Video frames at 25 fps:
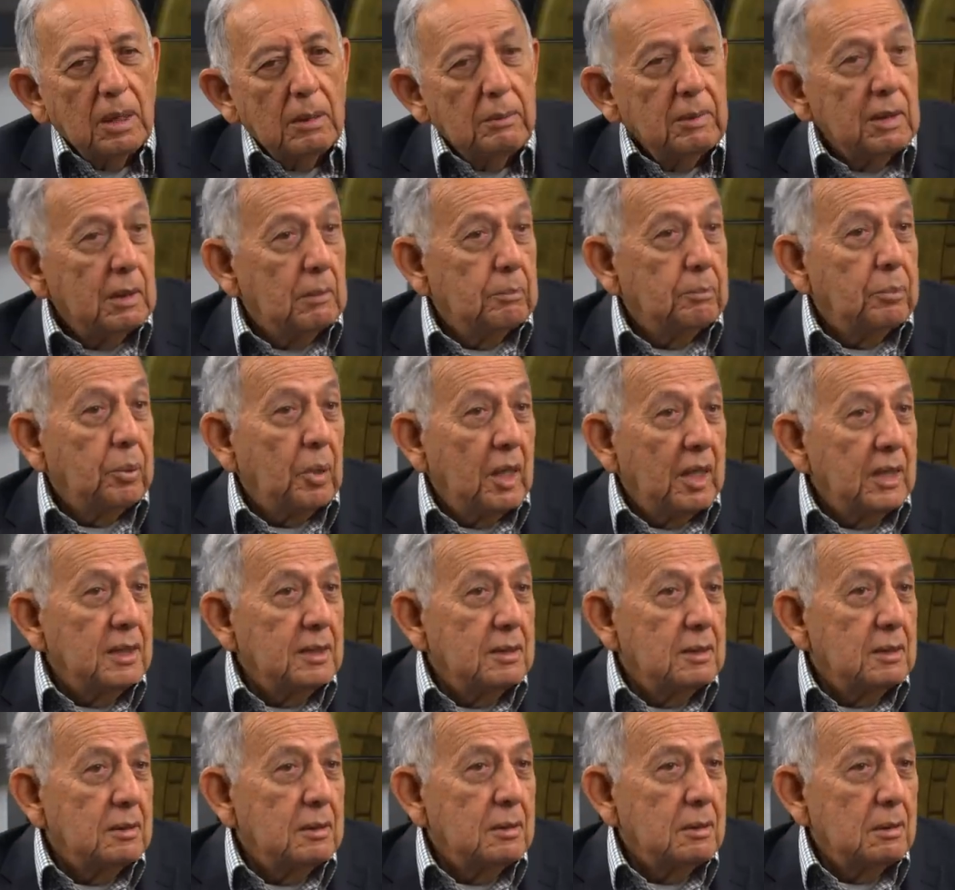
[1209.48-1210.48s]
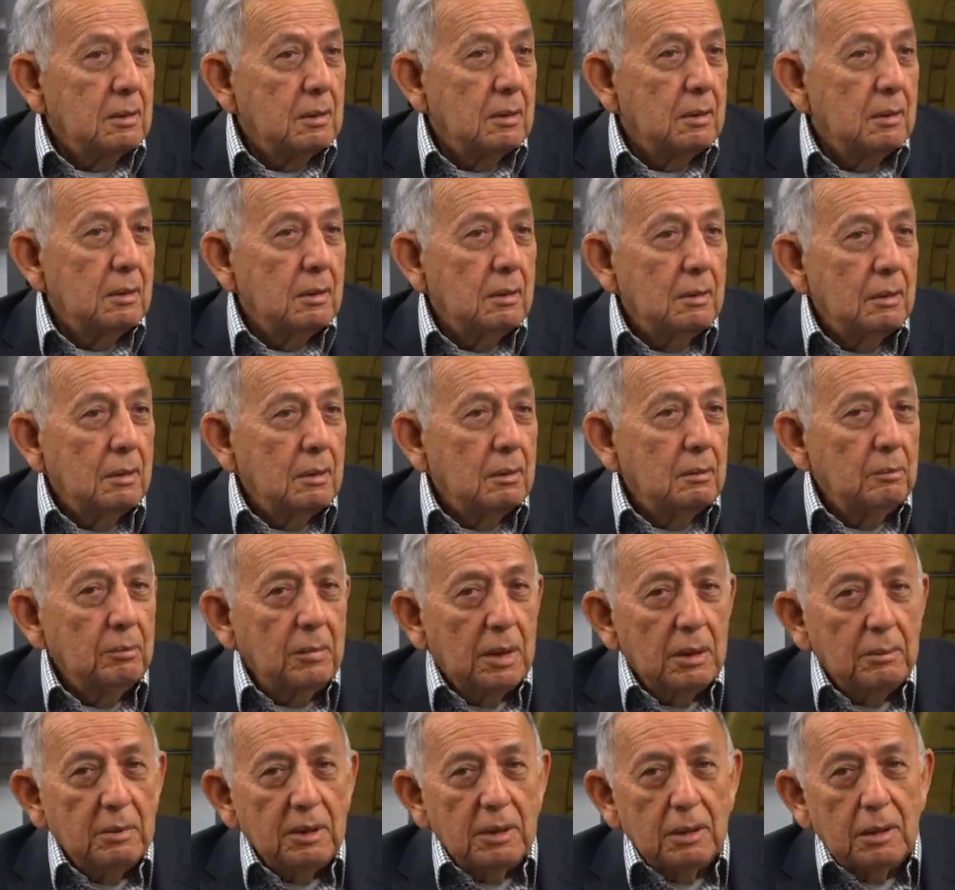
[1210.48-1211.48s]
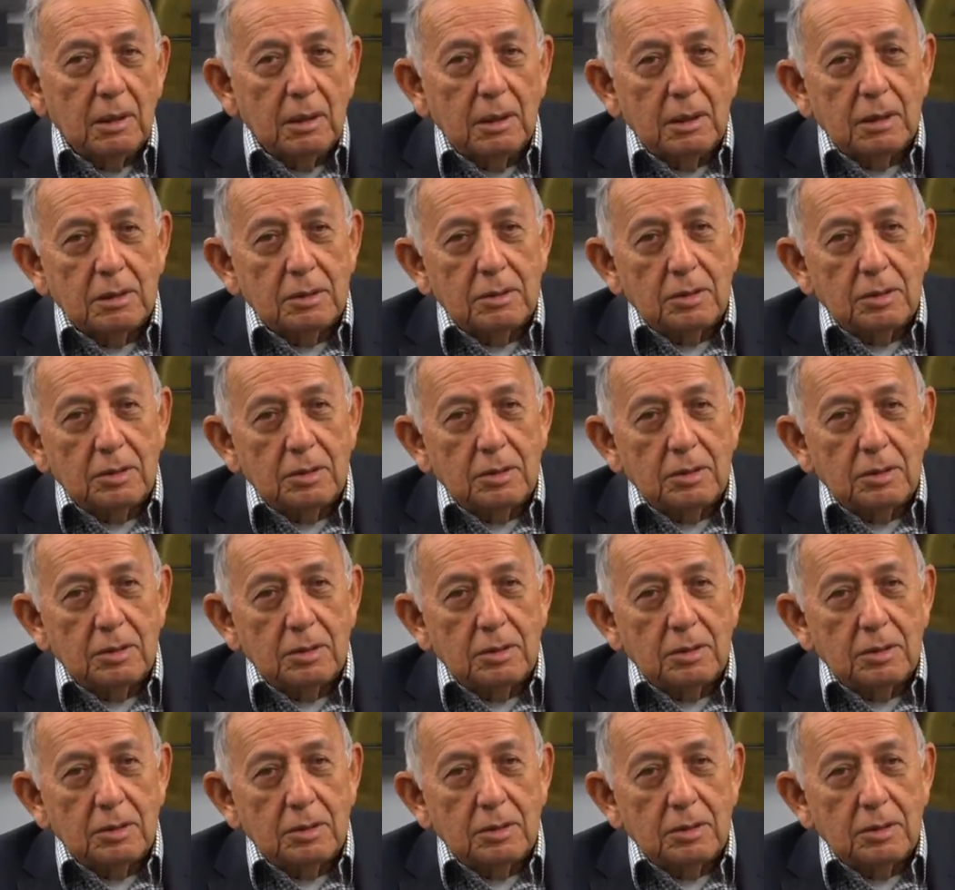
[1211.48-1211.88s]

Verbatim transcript: uh, maybe a price, uh, maybe in